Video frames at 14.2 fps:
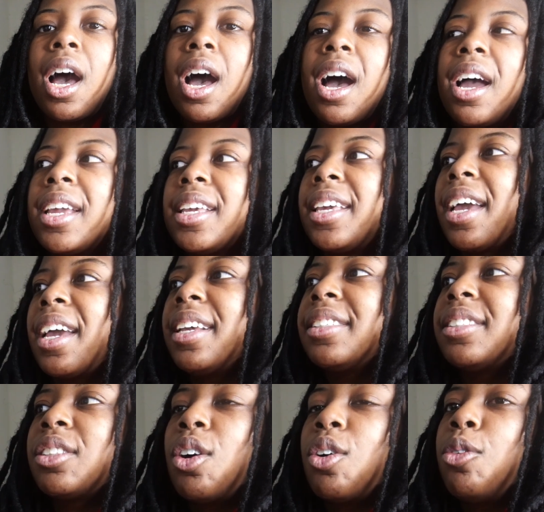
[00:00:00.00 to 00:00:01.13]
All right, gang.
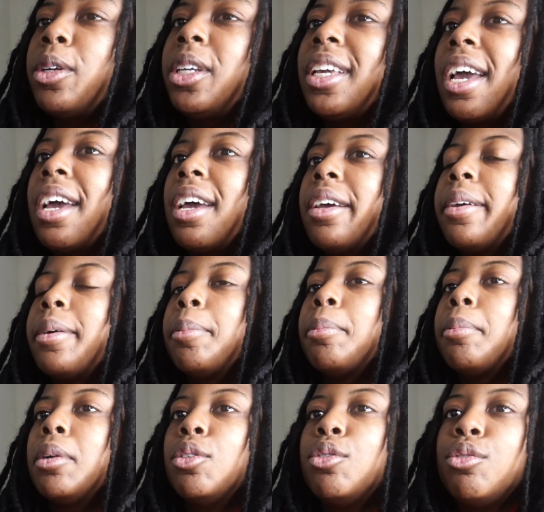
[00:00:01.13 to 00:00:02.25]
So we got
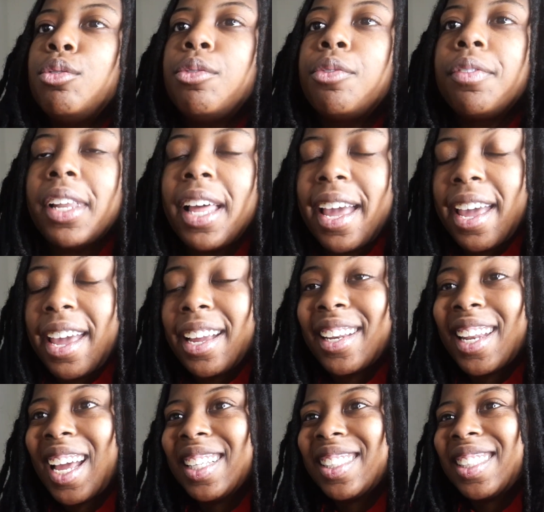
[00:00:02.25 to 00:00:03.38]
Blue Flag
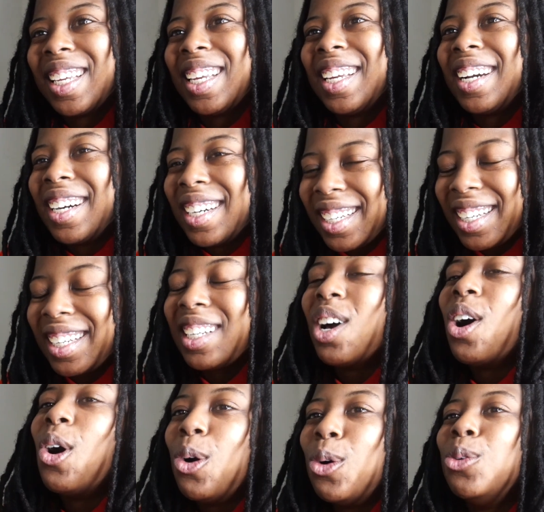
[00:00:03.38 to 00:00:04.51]
1900
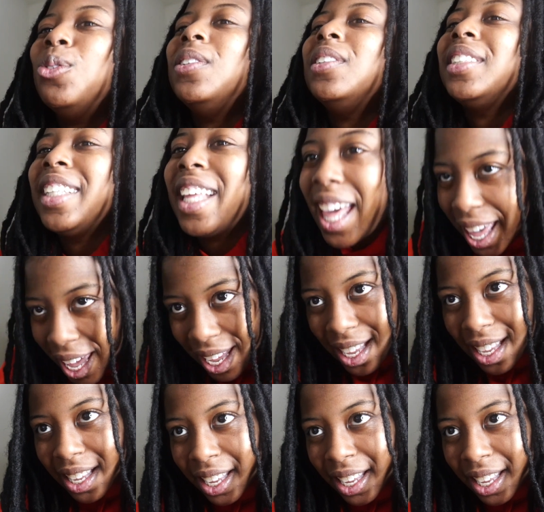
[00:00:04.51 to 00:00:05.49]
on that.